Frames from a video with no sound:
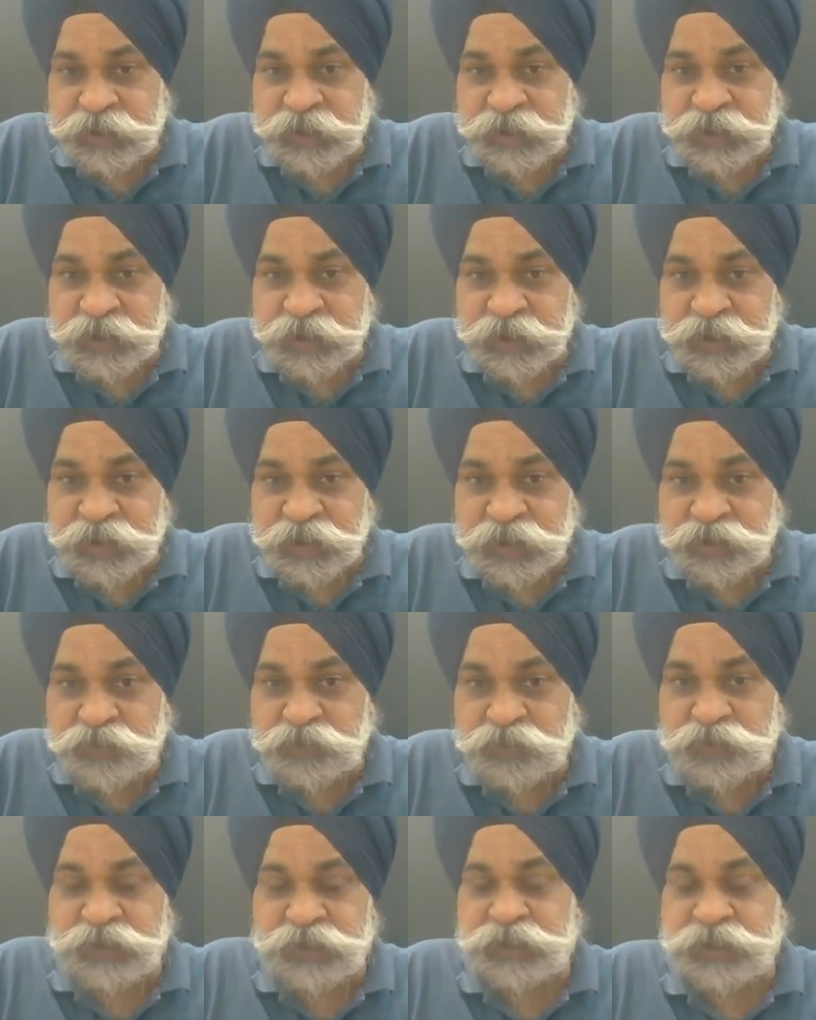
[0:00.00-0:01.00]
these two
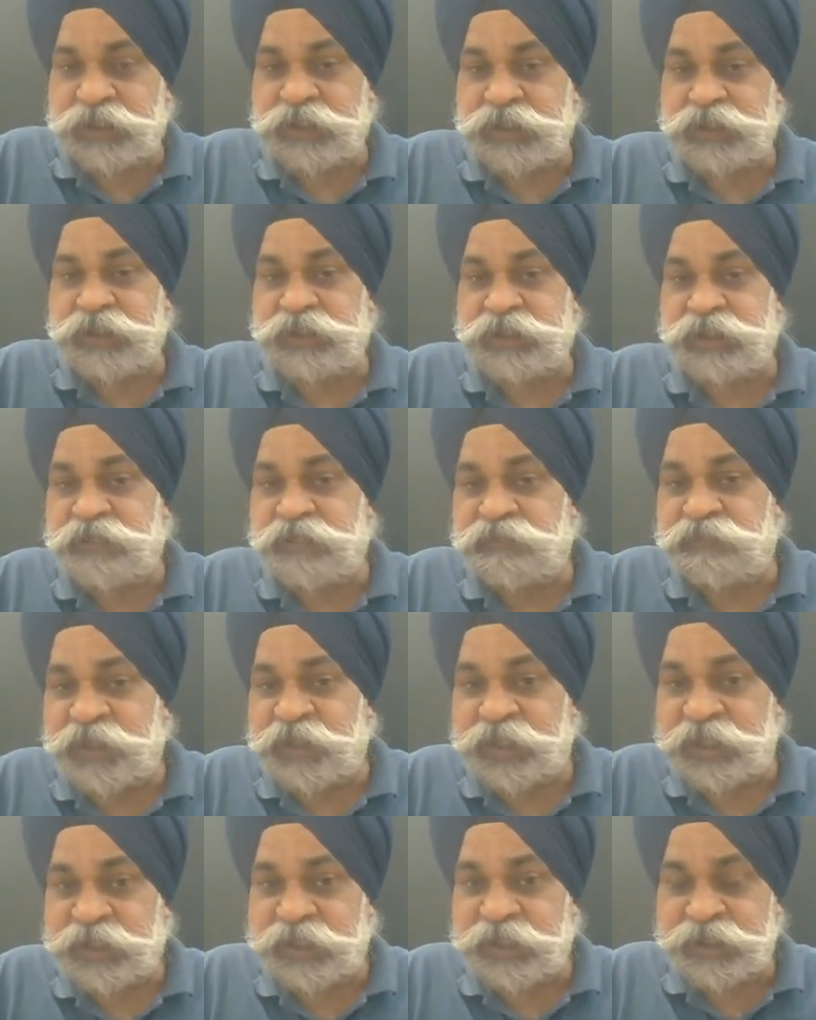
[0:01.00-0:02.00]
structures are one
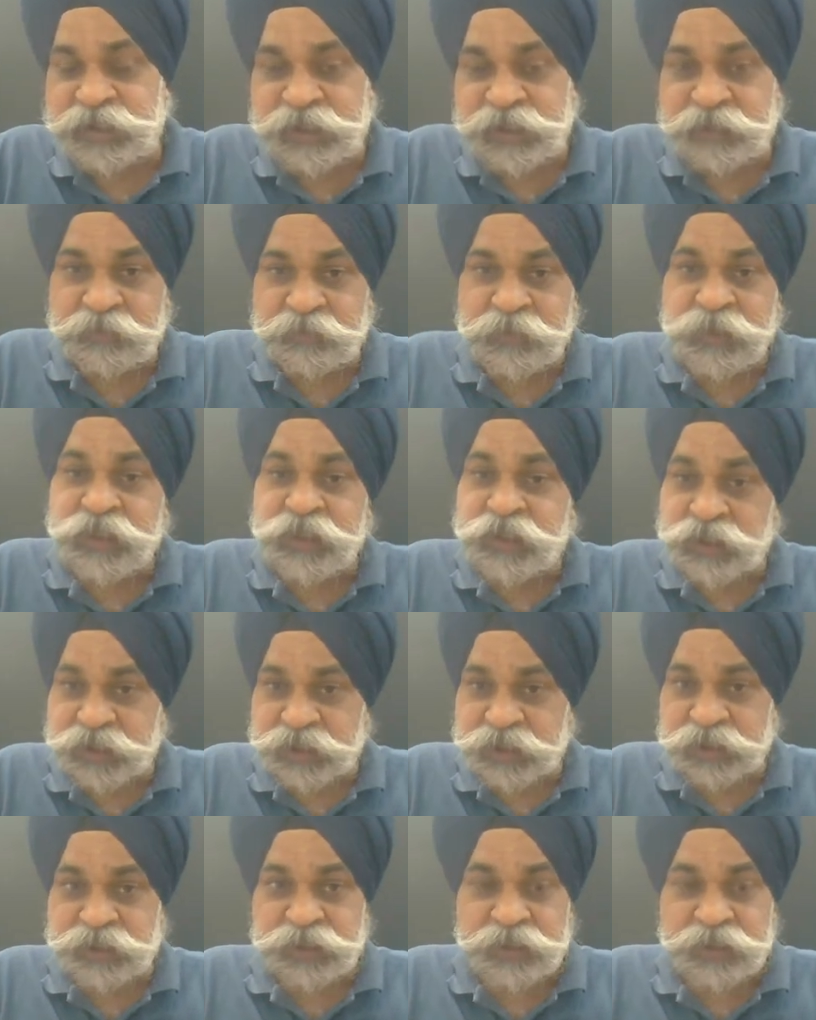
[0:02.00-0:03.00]
and the same
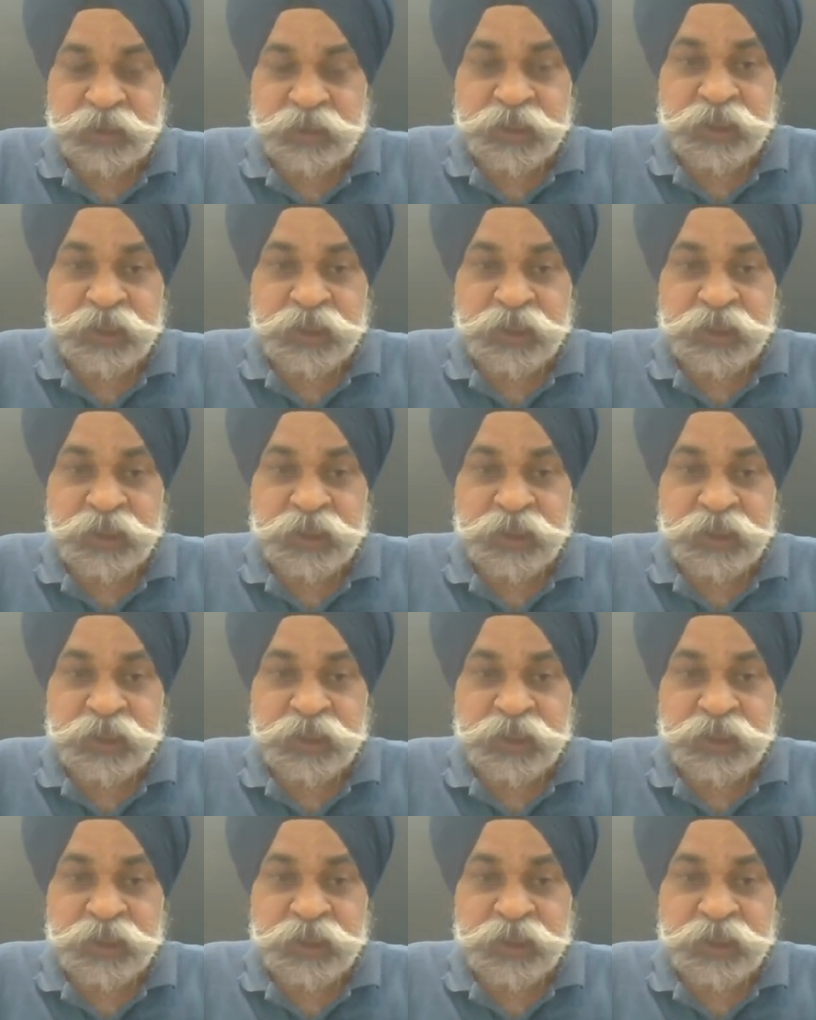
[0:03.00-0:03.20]
structure.